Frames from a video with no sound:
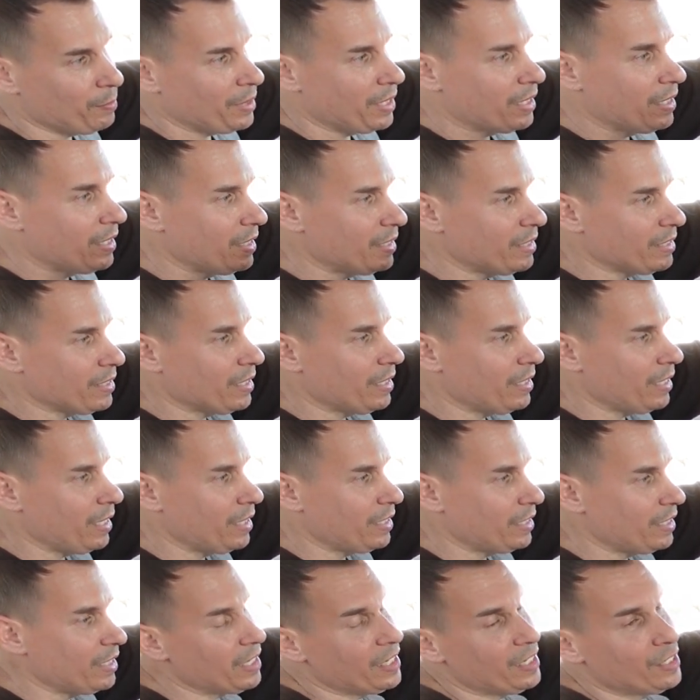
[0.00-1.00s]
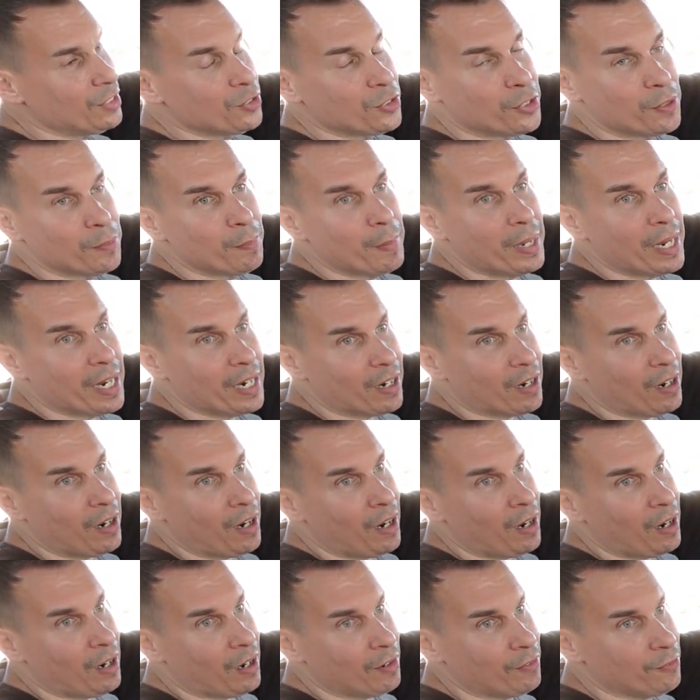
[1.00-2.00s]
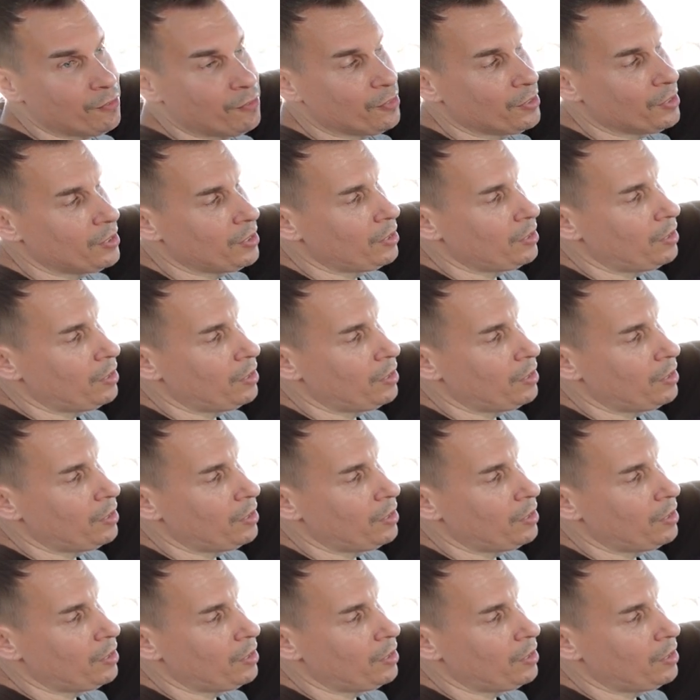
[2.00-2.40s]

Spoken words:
minutes, and then turn back off.